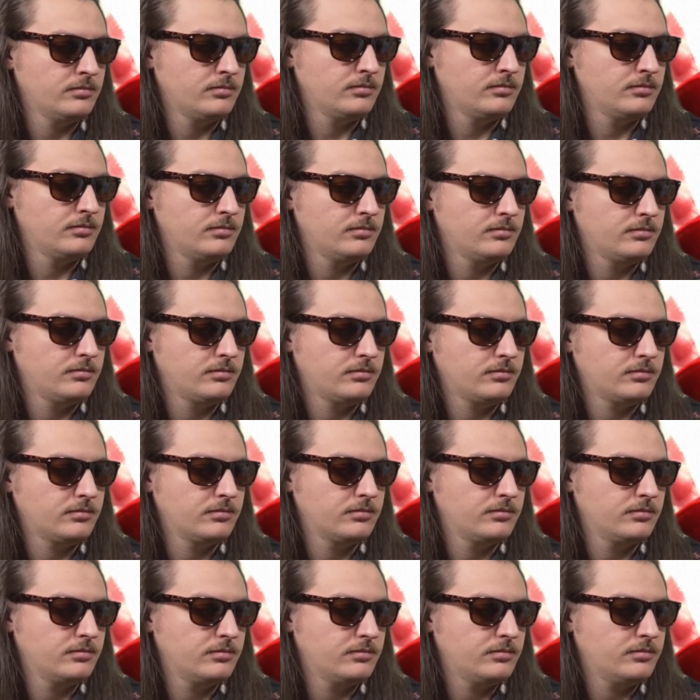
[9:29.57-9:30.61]

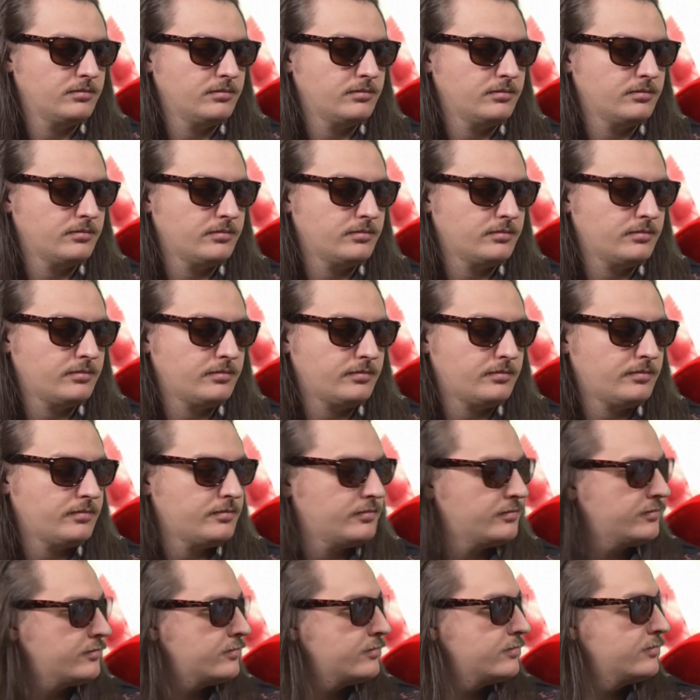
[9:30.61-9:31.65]

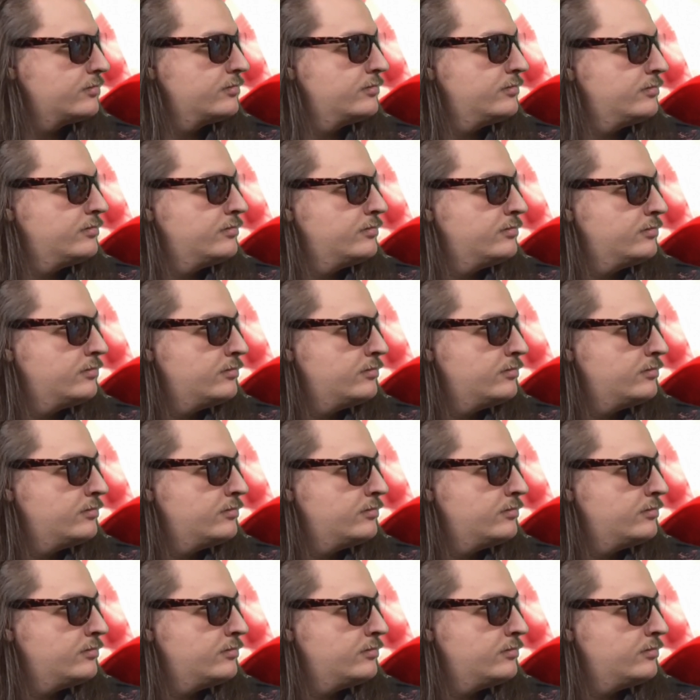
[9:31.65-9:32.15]
(not speaking)